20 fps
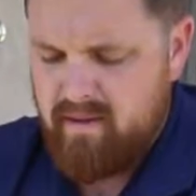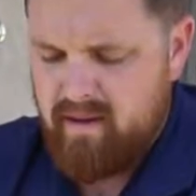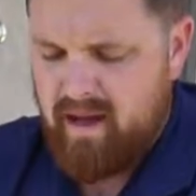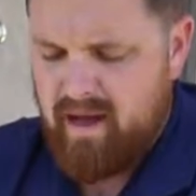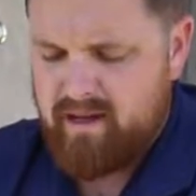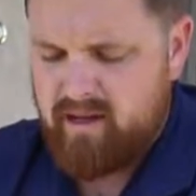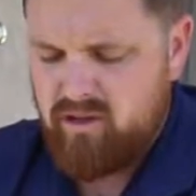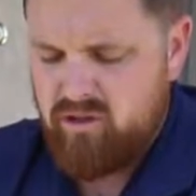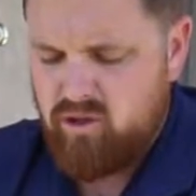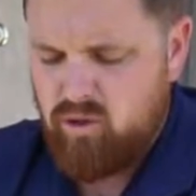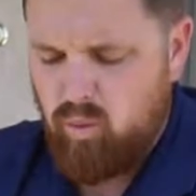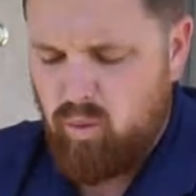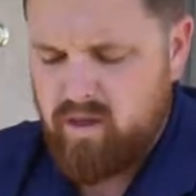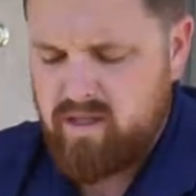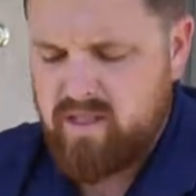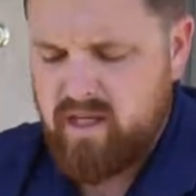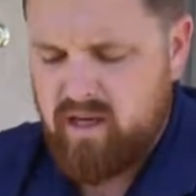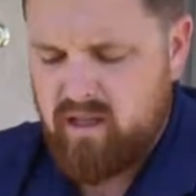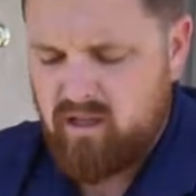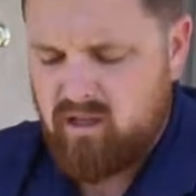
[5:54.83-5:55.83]
I can do one
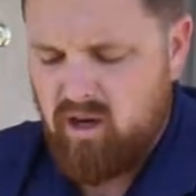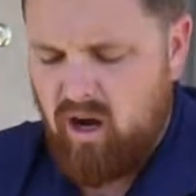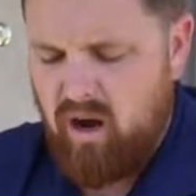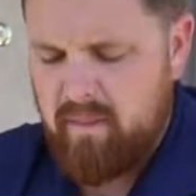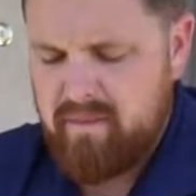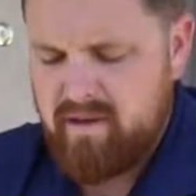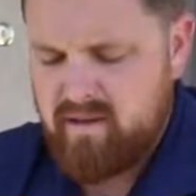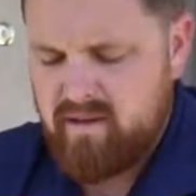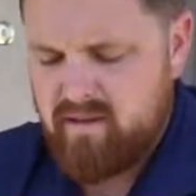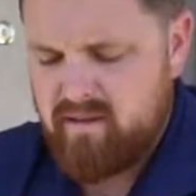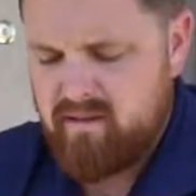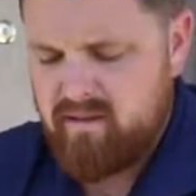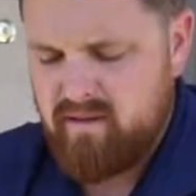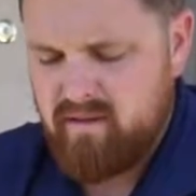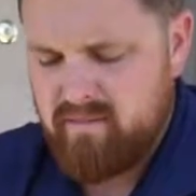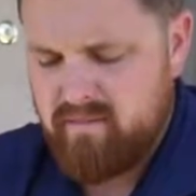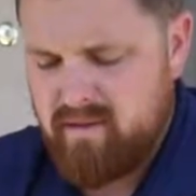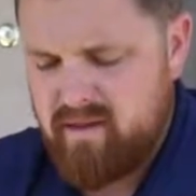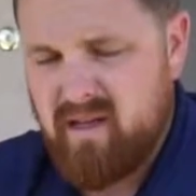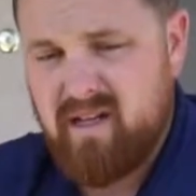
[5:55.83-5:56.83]
side of the common
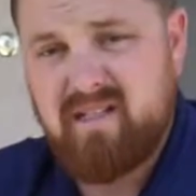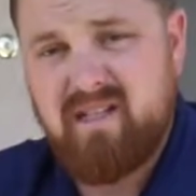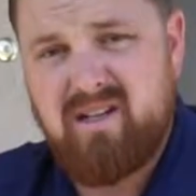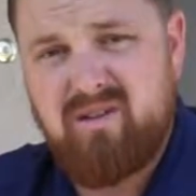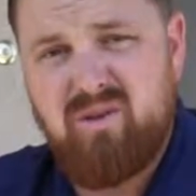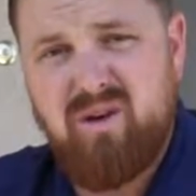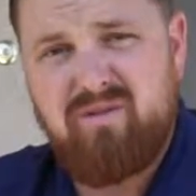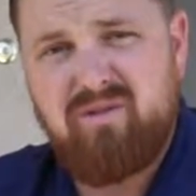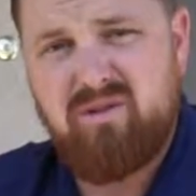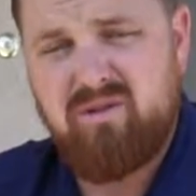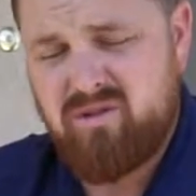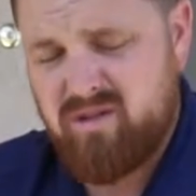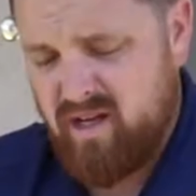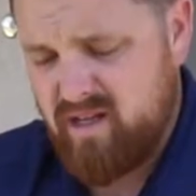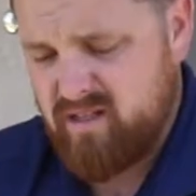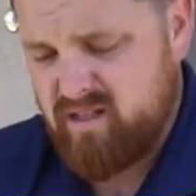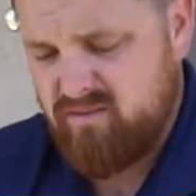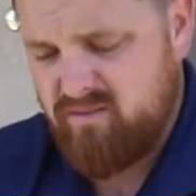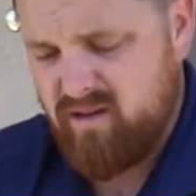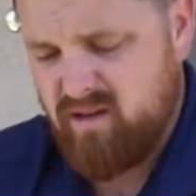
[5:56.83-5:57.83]
because I do have two
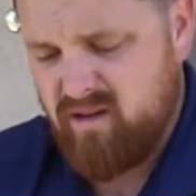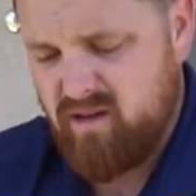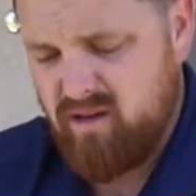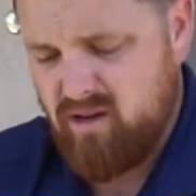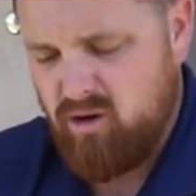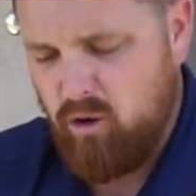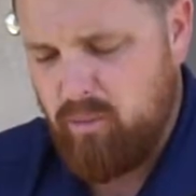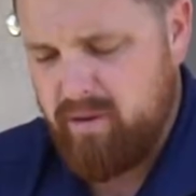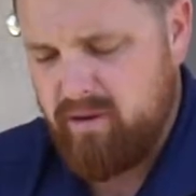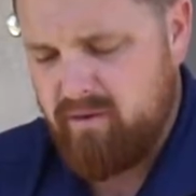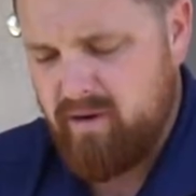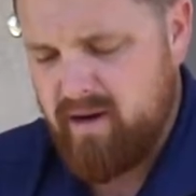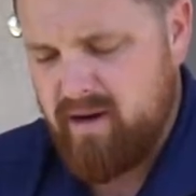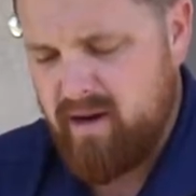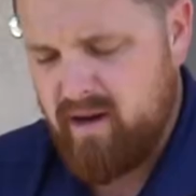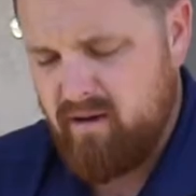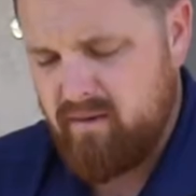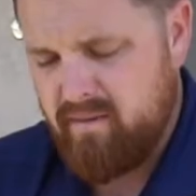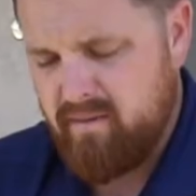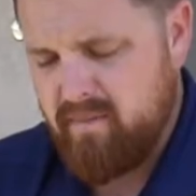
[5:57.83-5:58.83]
sides of it, open right
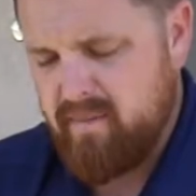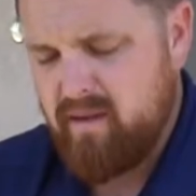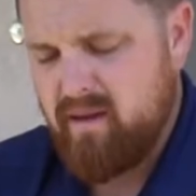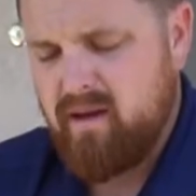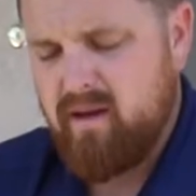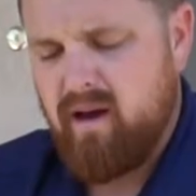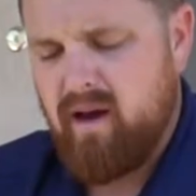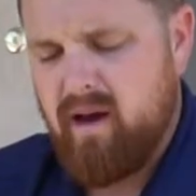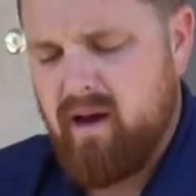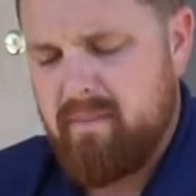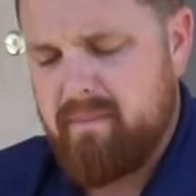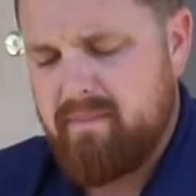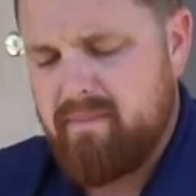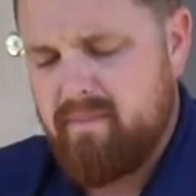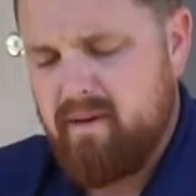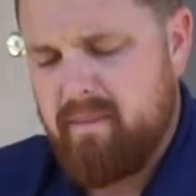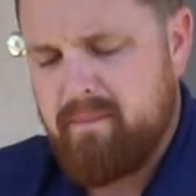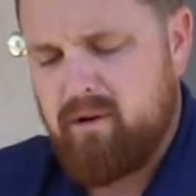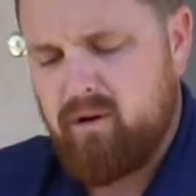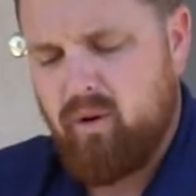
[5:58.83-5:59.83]
now. I'm
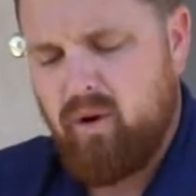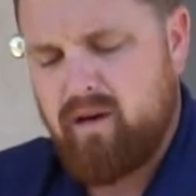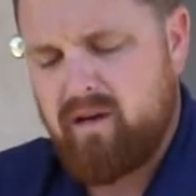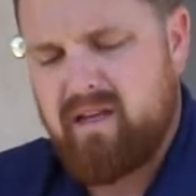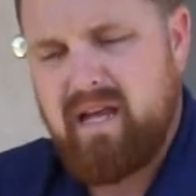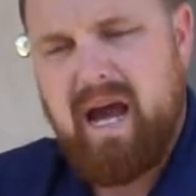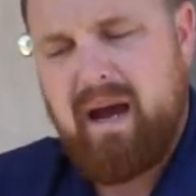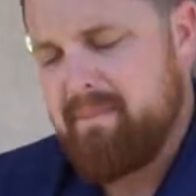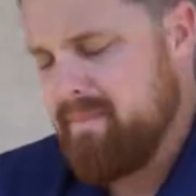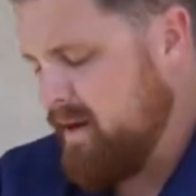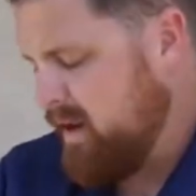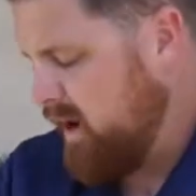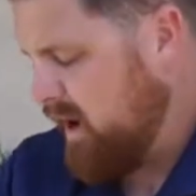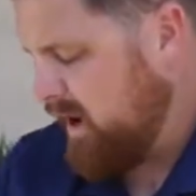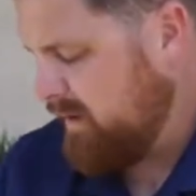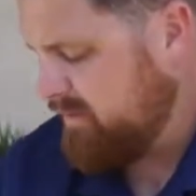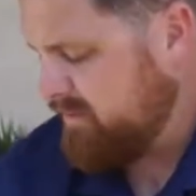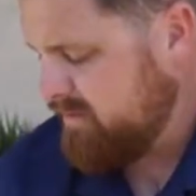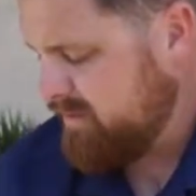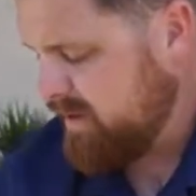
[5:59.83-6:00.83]
going to go ahead and cap that
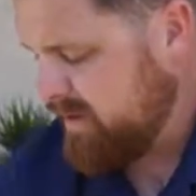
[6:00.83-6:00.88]
off.